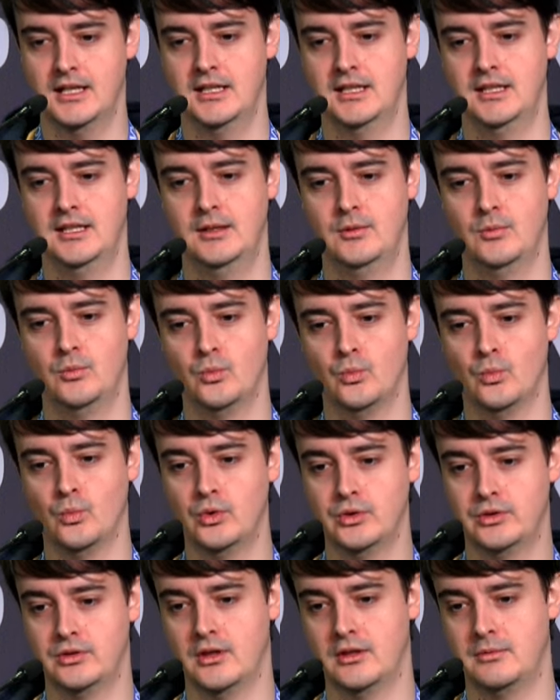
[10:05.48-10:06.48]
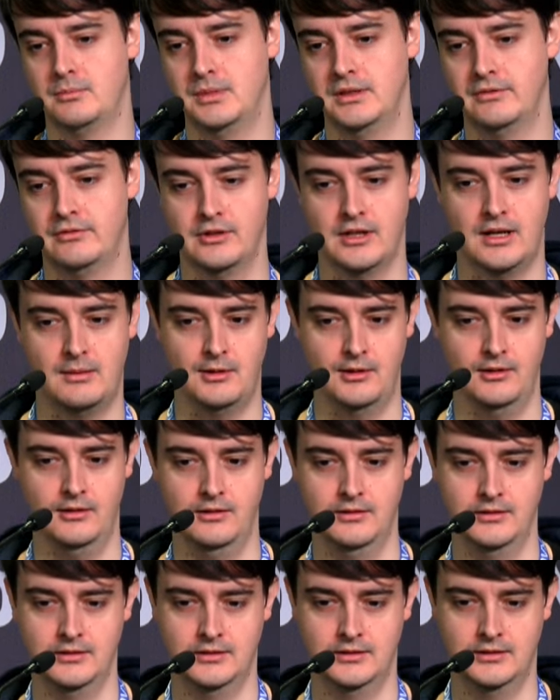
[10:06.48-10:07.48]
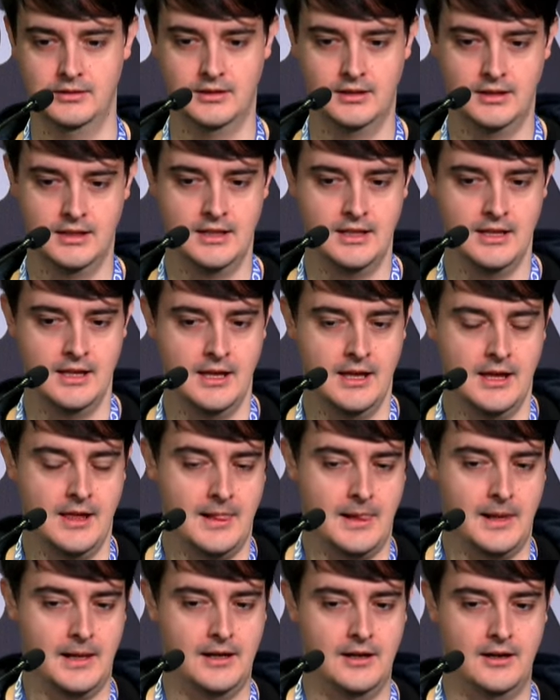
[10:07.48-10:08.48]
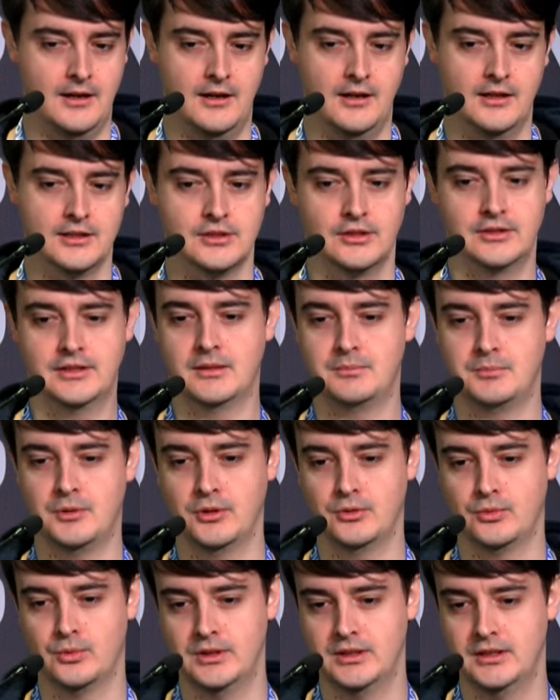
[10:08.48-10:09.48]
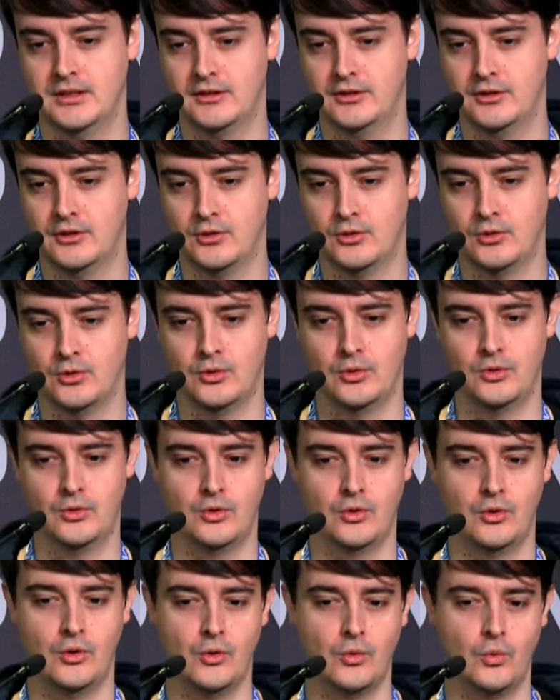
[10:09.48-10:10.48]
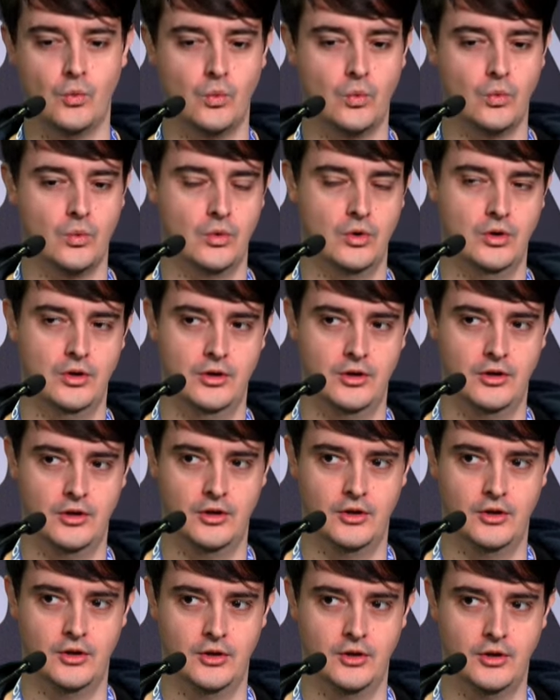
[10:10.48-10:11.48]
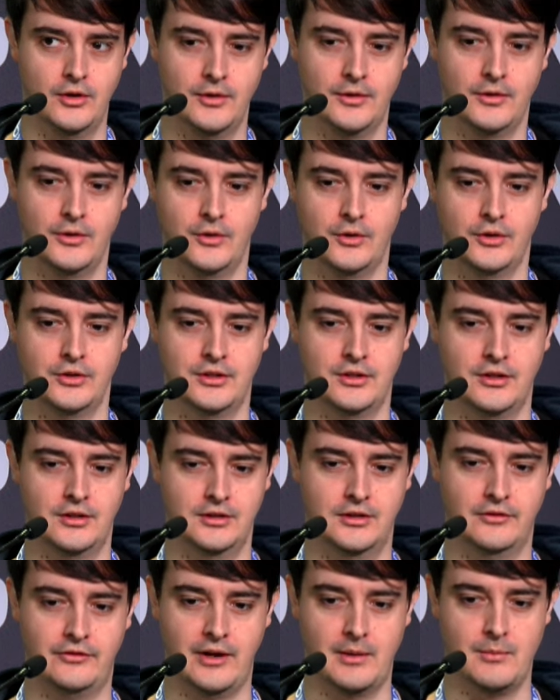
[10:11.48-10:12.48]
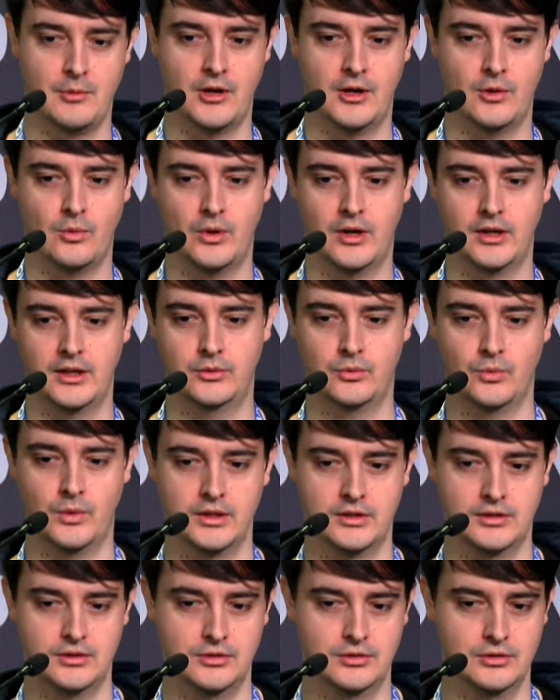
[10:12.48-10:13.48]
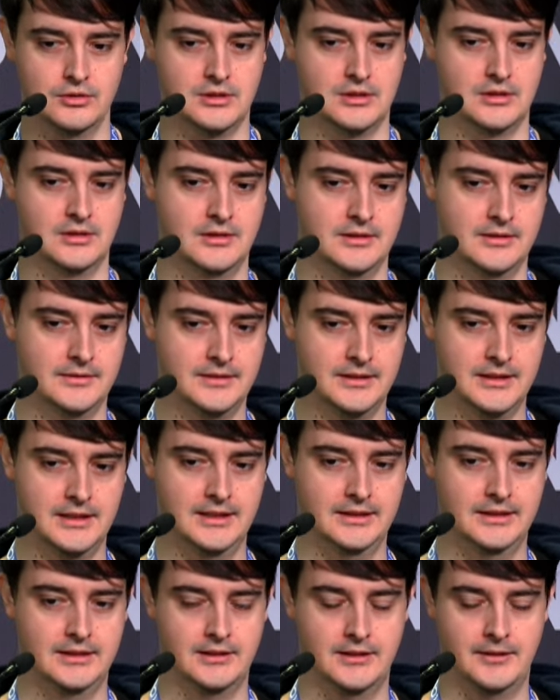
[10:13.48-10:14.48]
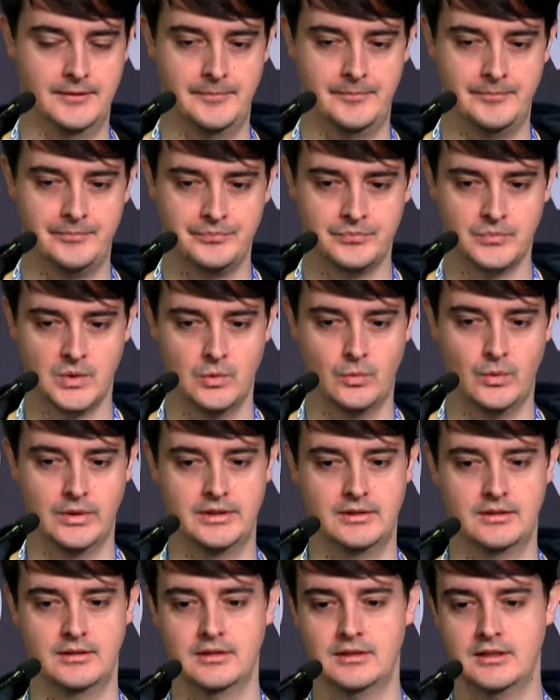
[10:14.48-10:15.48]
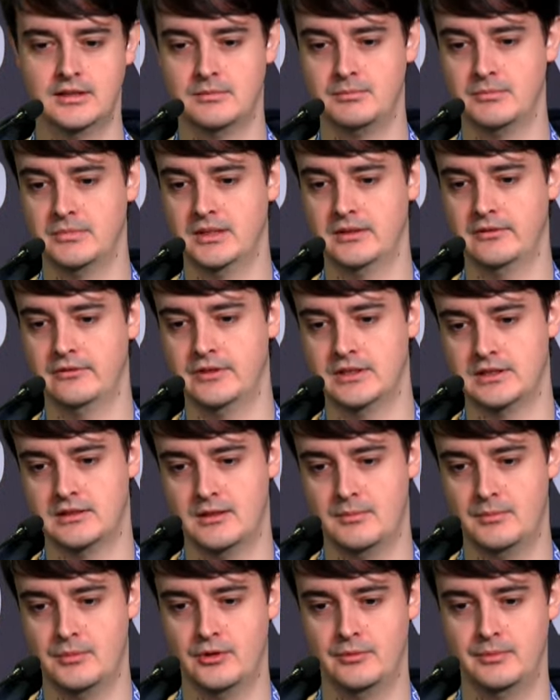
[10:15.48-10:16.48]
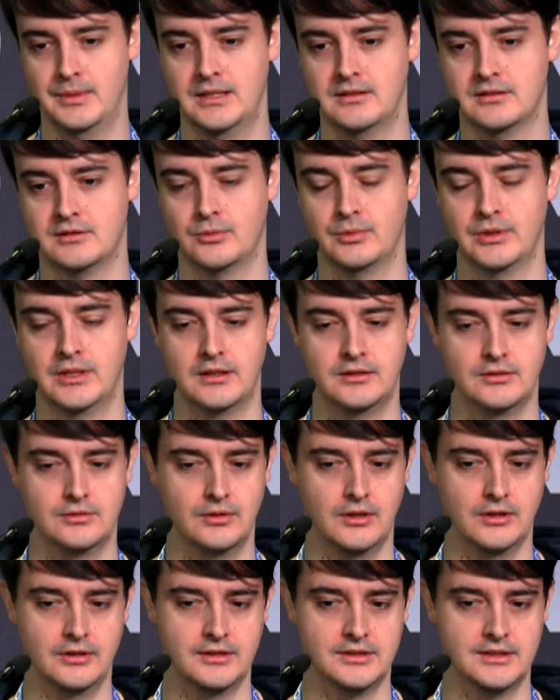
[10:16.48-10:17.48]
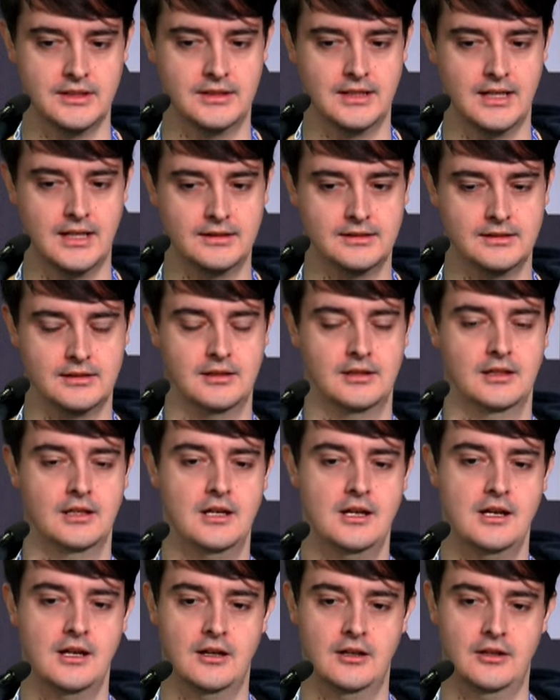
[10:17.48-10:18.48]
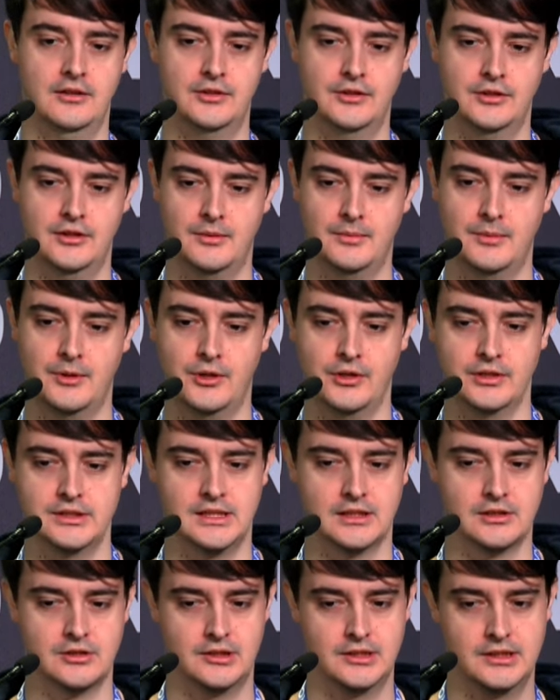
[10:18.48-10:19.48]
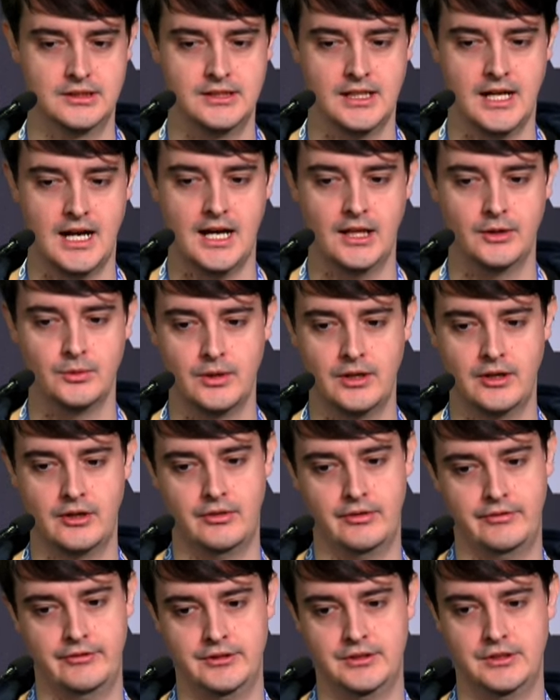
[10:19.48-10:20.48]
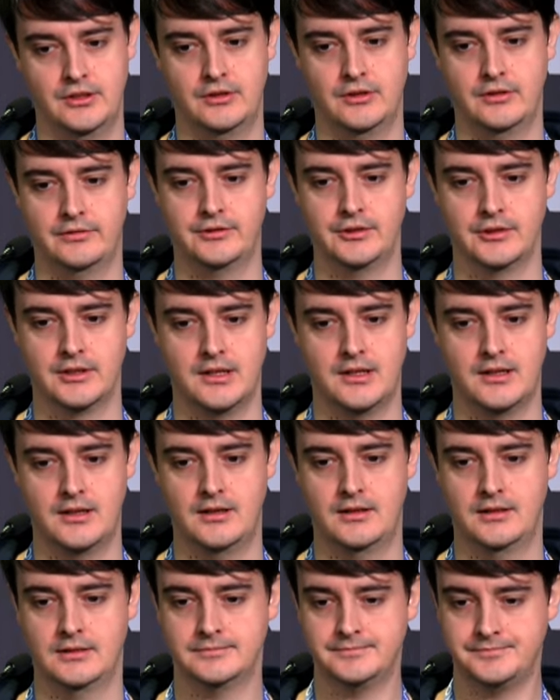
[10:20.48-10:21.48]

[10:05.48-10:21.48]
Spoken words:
it would not be vulnerable. So at that point, we didn't know the firmware where it was used and what did this number mean. So we had to understand that. The number is actually the hardware revision of the car.